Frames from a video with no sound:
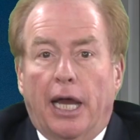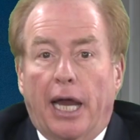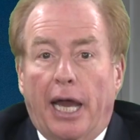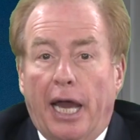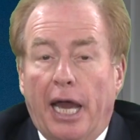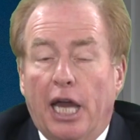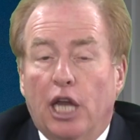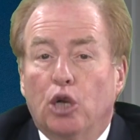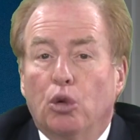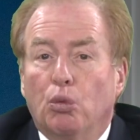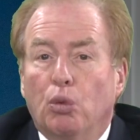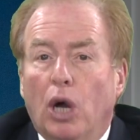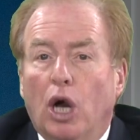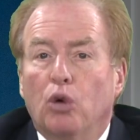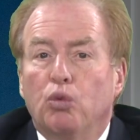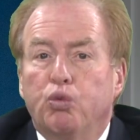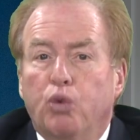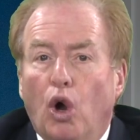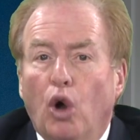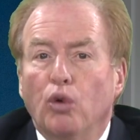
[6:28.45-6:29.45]
And
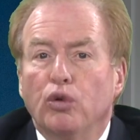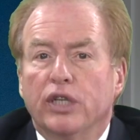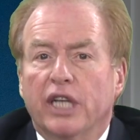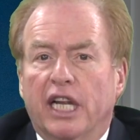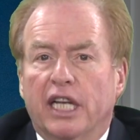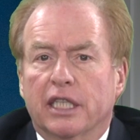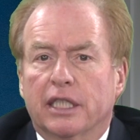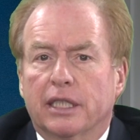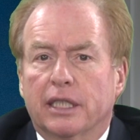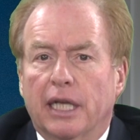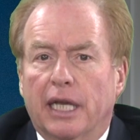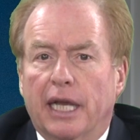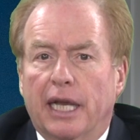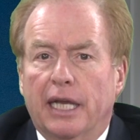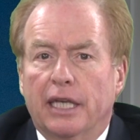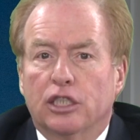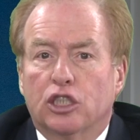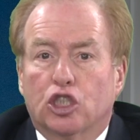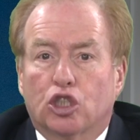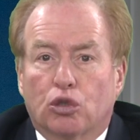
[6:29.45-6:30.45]
while wokeness
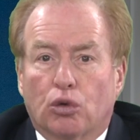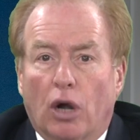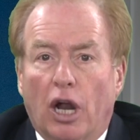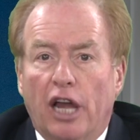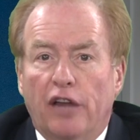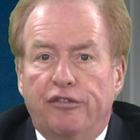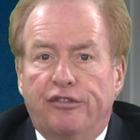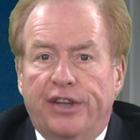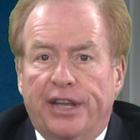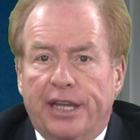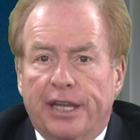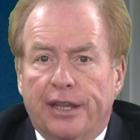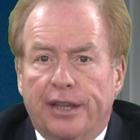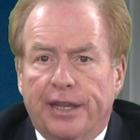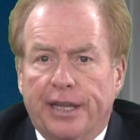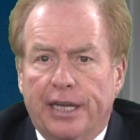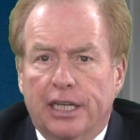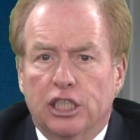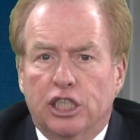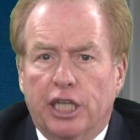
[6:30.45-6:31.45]
is driving
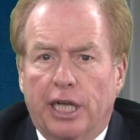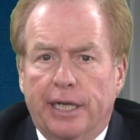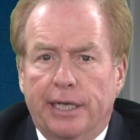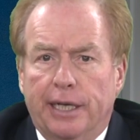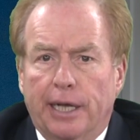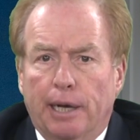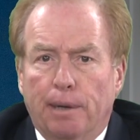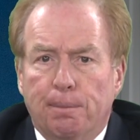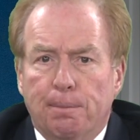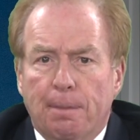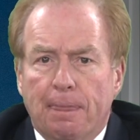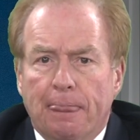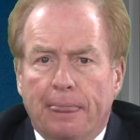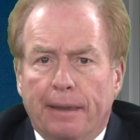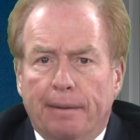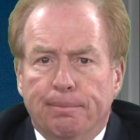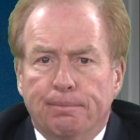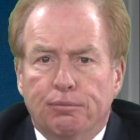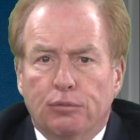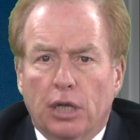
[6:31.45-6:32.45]
the agenda,
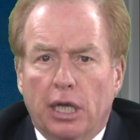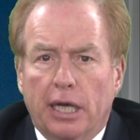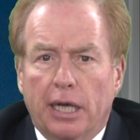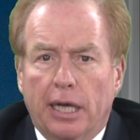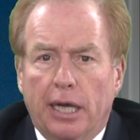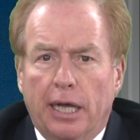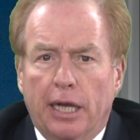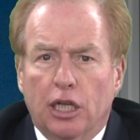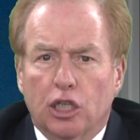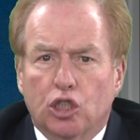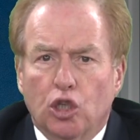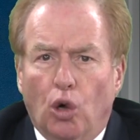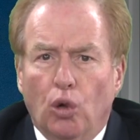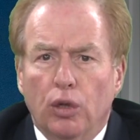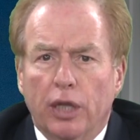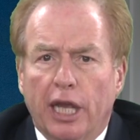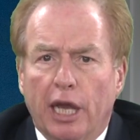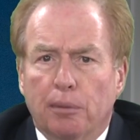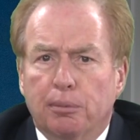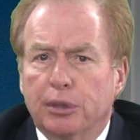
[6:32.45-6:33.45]
it is
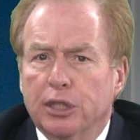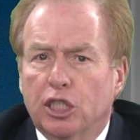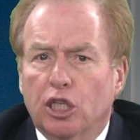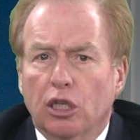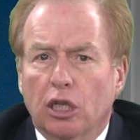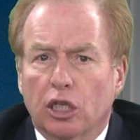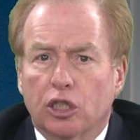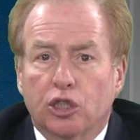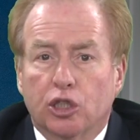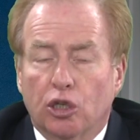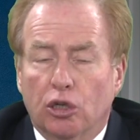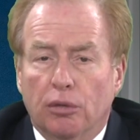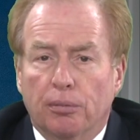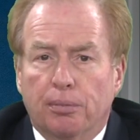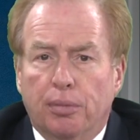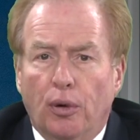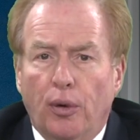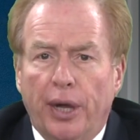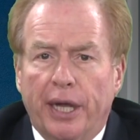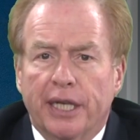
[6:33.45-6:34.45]
only up until a certain
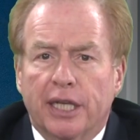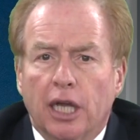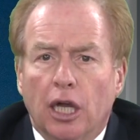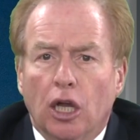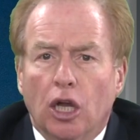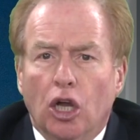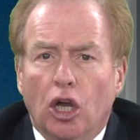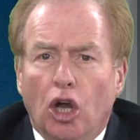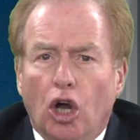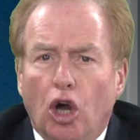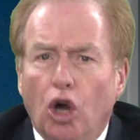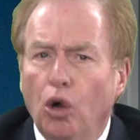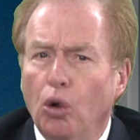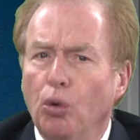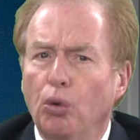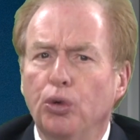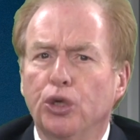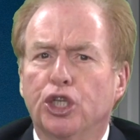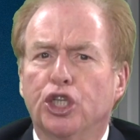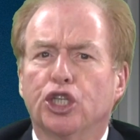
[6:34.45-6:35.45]
point.
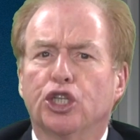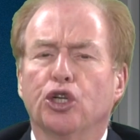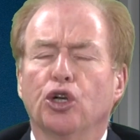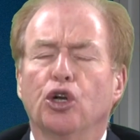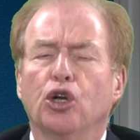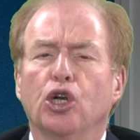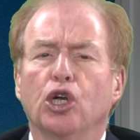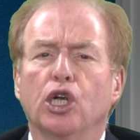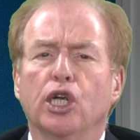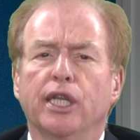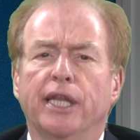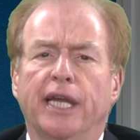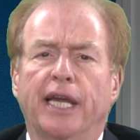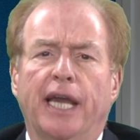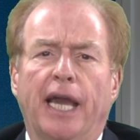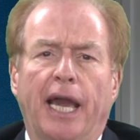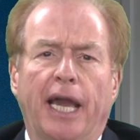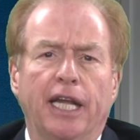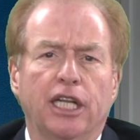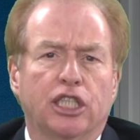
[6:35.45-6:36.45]
Oh, sure,
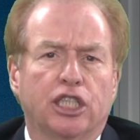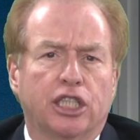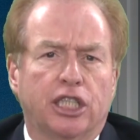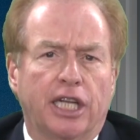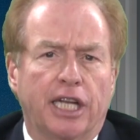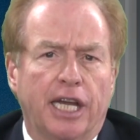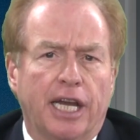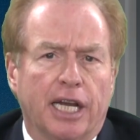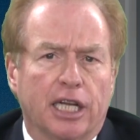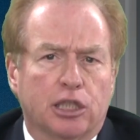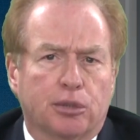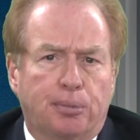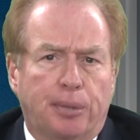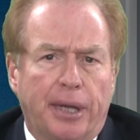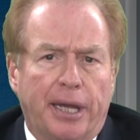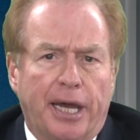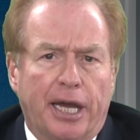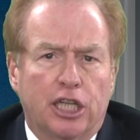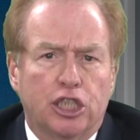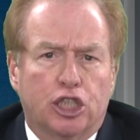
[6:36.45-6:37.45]
the
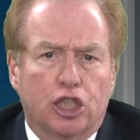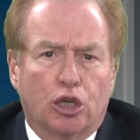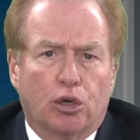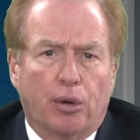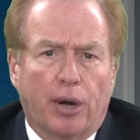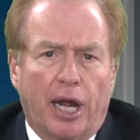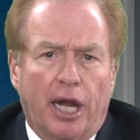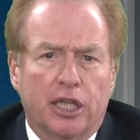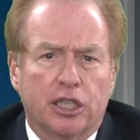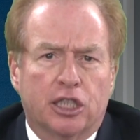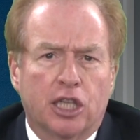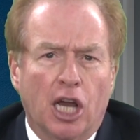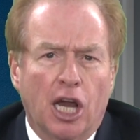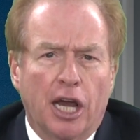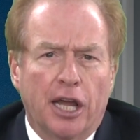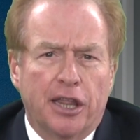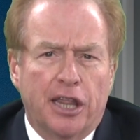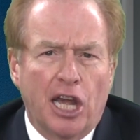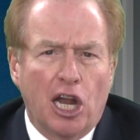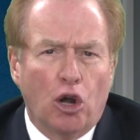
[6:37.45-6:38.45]
HDSB educrats,
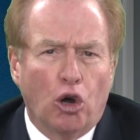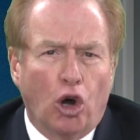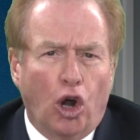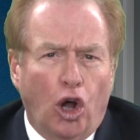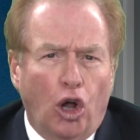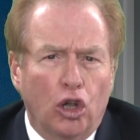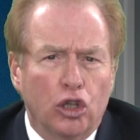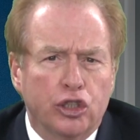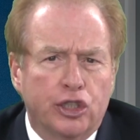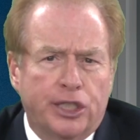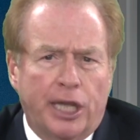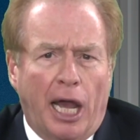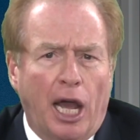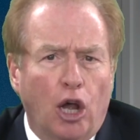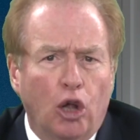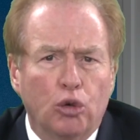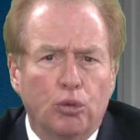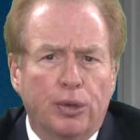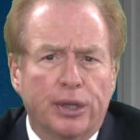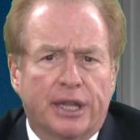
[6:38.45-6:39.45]
they're all
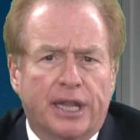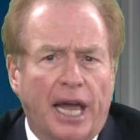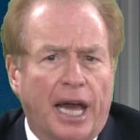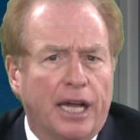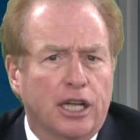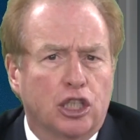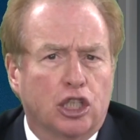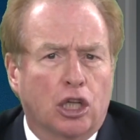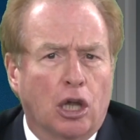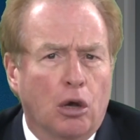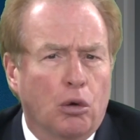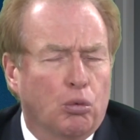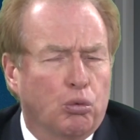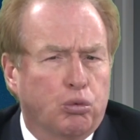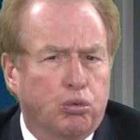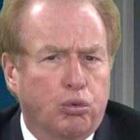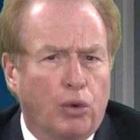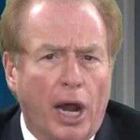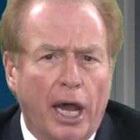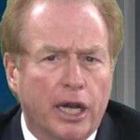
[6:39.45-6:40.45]
down with that
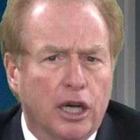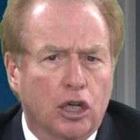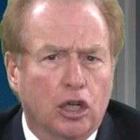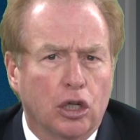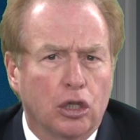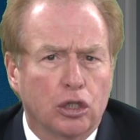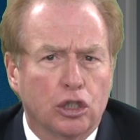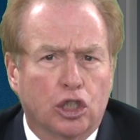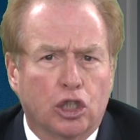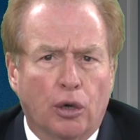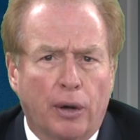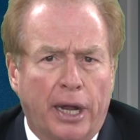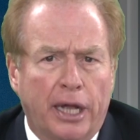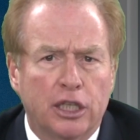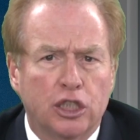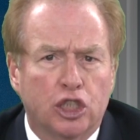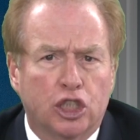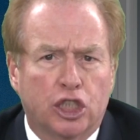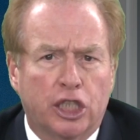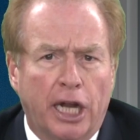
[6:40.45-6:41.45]
radical
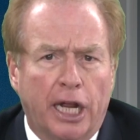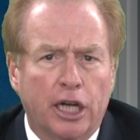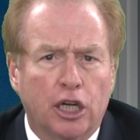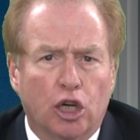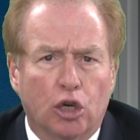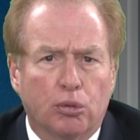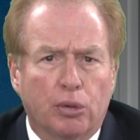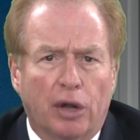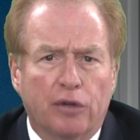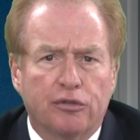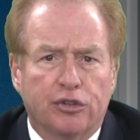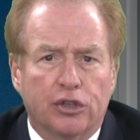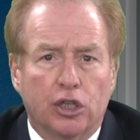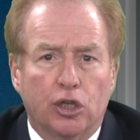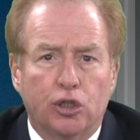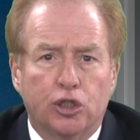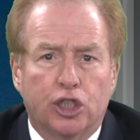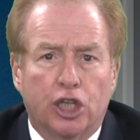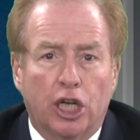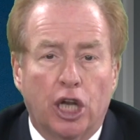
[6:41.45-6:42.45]
transgender
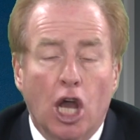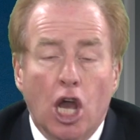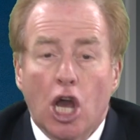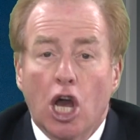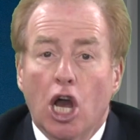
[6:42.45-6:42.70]
revolution,